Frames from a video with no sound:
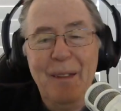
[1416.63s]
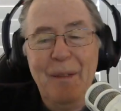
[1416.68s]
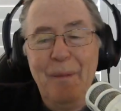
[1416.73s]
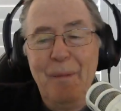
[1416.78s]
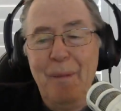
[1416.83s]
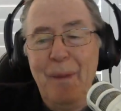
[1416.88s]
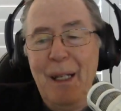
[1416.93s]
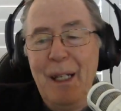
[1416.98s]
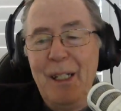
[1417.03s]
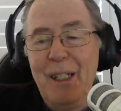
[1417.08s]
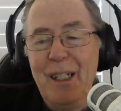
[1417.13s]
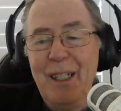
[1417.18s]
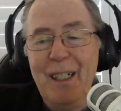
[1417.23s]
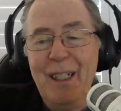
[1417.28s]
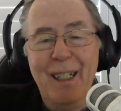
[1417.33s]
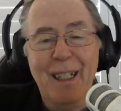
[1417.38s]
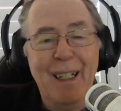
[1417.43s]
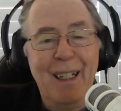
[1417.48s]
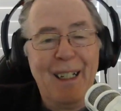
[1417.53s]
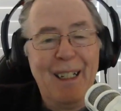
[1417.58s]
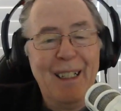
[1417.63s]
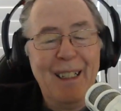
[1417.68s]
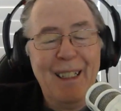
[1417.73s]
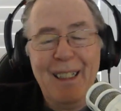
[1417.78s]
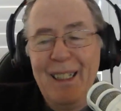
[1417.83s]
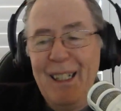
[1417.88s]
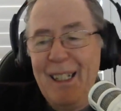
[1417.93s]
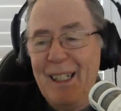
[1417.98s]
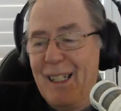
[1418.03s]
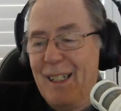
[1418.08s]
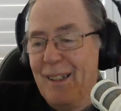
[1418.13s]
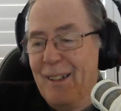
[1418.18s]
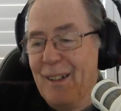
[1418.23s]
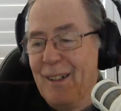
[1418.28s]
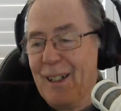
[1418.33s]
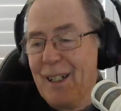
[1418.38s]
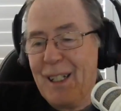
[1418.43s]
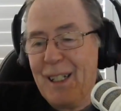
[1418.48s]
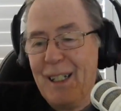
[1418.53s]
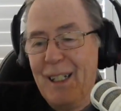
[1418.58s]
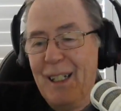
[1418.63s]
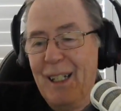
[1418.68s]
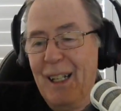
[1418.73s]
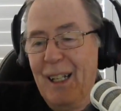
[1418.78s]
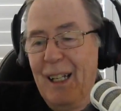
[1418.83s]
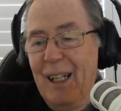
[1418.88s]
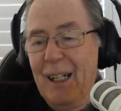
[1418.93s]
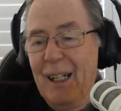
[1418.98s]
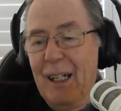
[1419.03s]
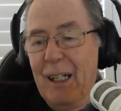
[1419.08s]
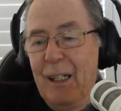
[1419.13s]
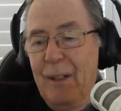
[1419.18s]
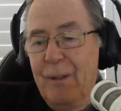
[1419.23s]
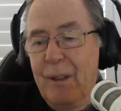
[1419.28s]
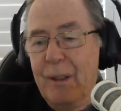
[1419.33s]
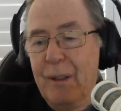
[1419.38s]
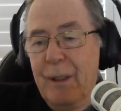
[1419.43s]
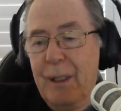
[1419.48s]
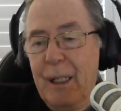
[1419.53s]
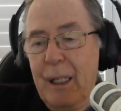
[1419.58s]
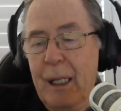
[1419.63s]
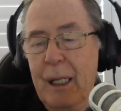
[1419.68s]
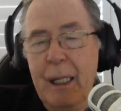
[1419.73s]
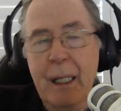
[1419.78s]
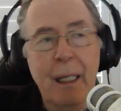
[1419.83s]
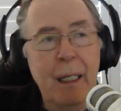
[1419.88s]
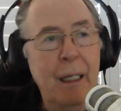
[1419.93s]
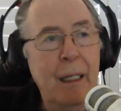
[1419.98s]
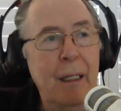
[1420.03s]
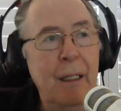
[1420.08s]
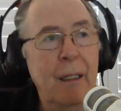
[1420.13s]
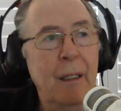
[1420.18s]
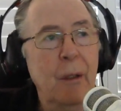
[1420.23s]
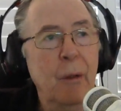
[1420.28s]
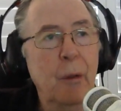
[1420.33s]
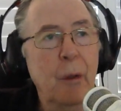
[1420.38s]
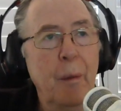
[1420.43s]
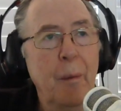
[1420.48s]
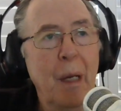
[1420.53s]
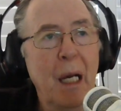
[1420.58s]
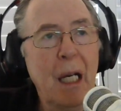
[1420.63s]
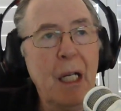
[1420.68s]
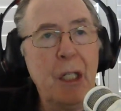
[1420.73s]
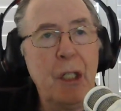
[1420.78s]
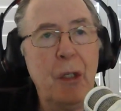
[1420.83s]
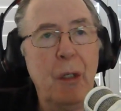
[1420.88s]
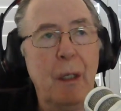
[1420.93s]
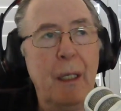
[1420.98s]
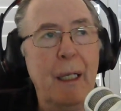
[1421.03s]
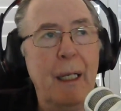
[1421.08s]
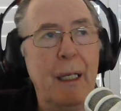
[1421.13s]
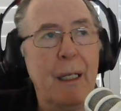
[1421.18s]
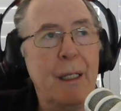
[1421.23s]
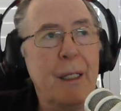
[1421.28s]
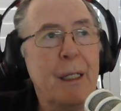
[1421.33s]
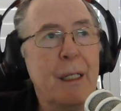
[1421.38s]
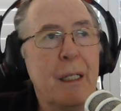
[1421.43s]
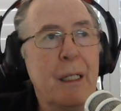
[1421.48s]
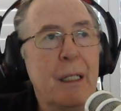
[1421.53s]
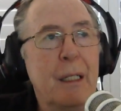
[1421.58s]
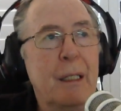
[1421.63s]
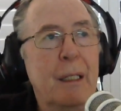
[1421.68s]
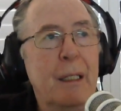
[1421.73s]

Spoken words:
Magic. That's nice. I've got a Lord Marshal house